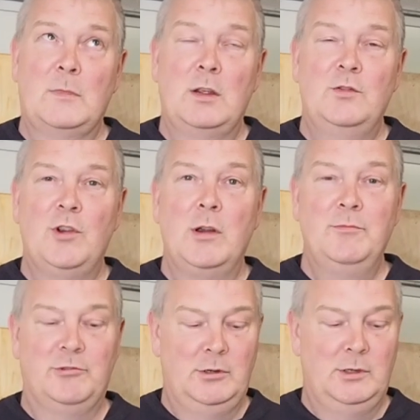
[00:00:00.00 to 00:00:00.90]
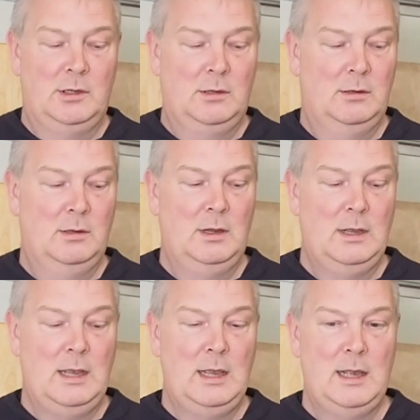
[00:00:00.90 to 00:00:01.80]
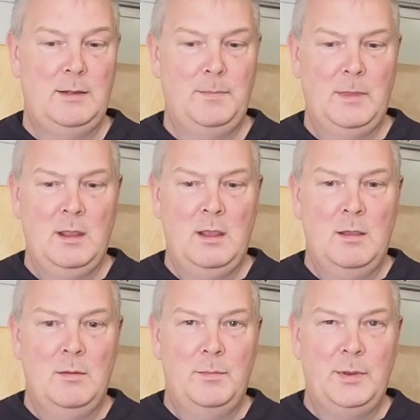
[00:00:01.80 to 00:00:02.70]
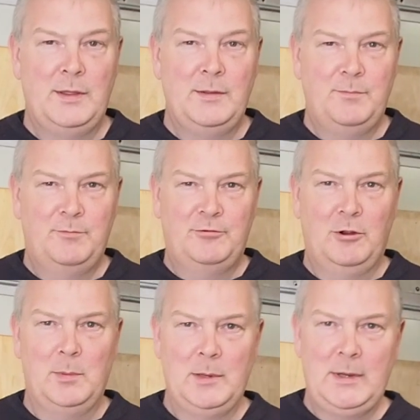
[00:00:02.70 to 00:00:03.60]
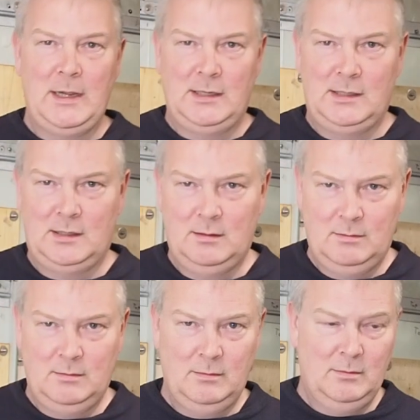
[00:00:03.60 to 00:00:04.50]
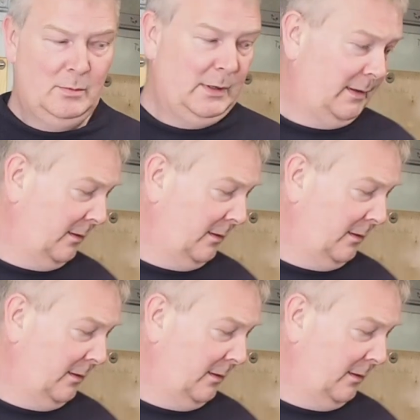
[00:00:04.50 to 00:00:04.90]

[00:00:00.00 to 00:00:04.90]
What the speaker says: drone brood. But the problem is with